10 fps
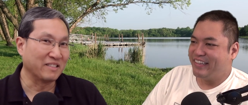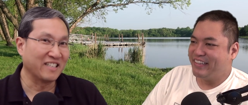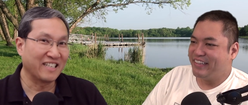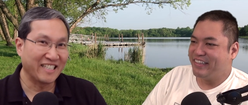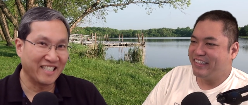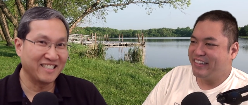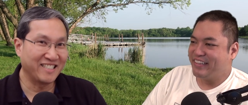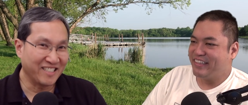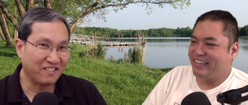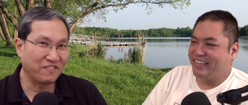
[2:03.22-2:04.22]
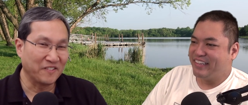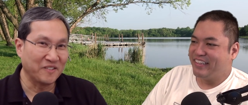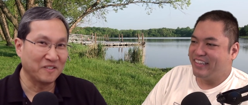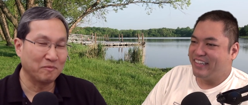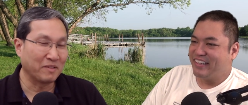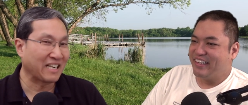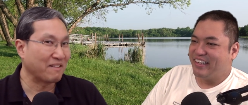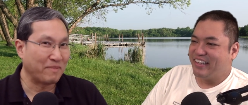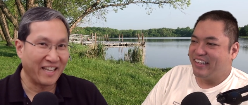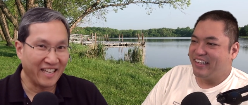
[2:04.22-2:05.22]
Speaker 1: but then I get dinner food, but
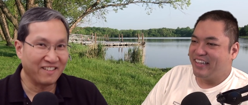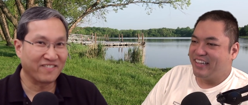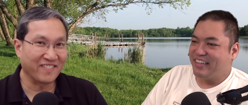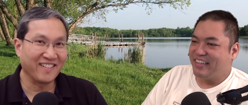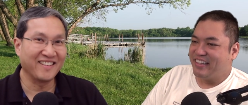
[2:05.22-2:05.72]
I paid for